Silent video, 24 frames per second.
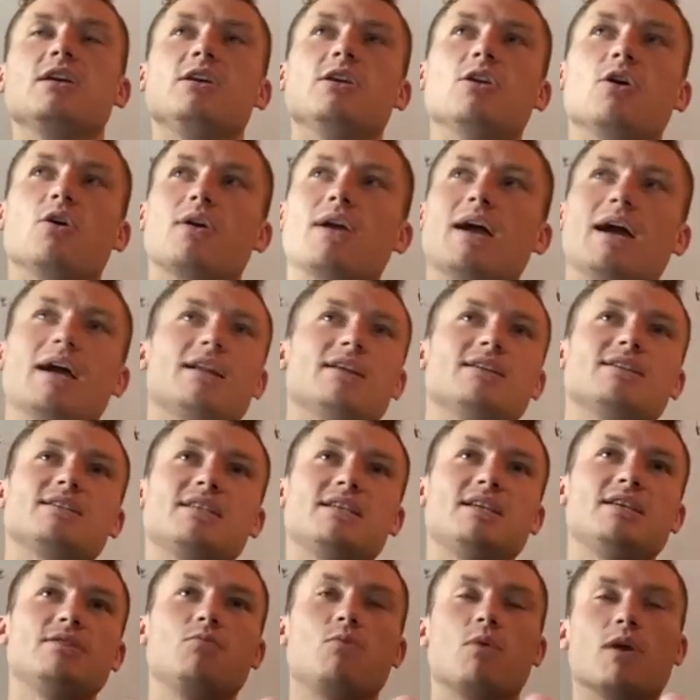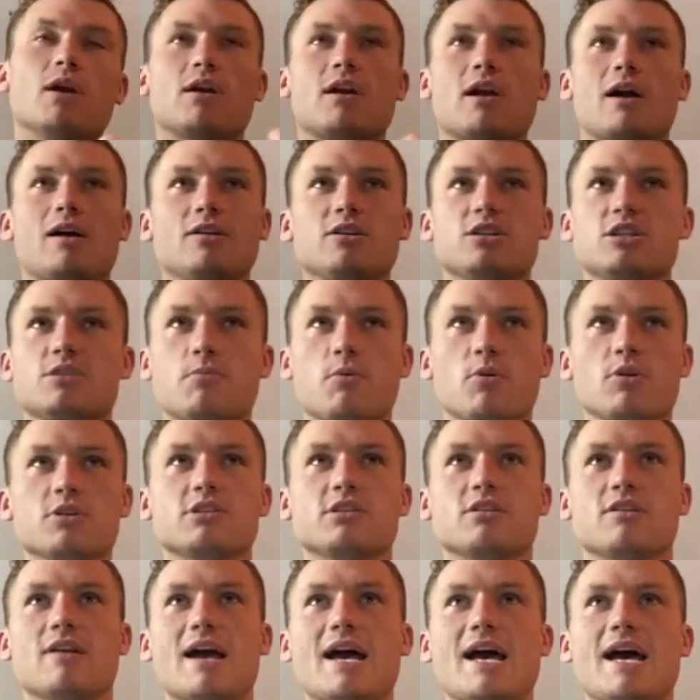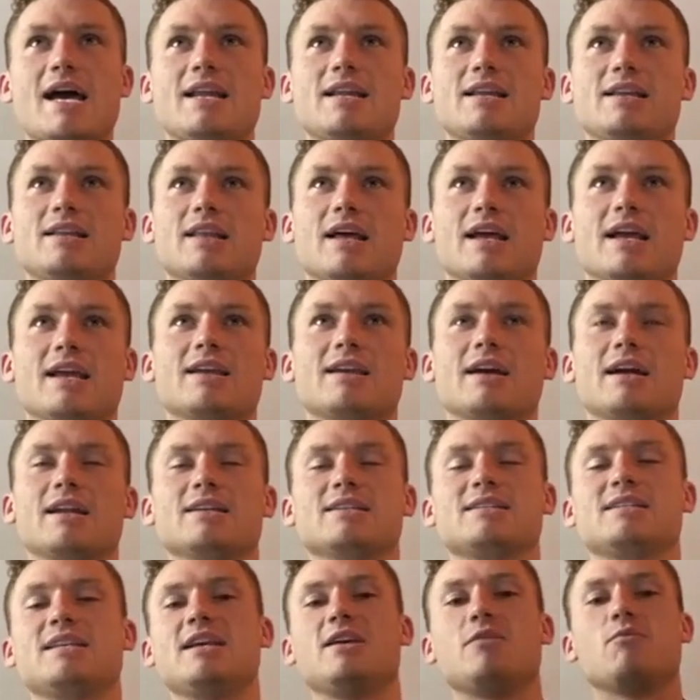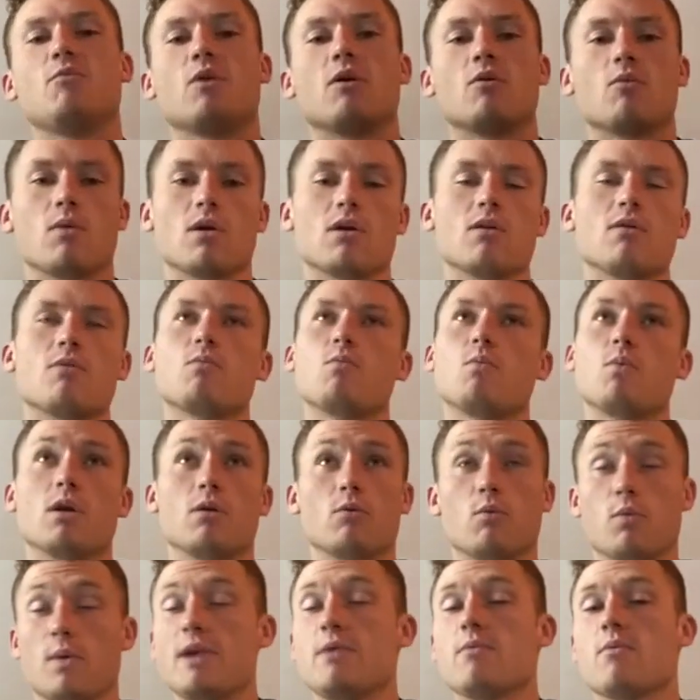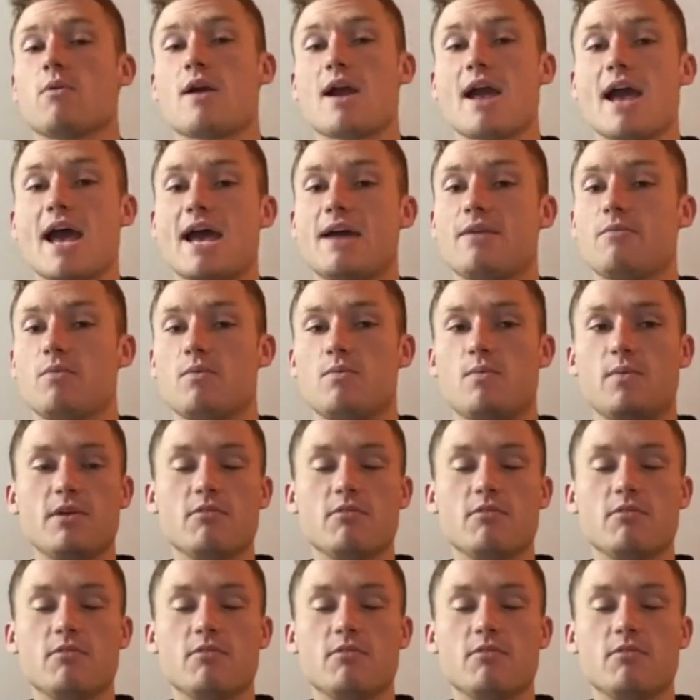kind of see where college sports are at, and like kind of seeing where we were at when we were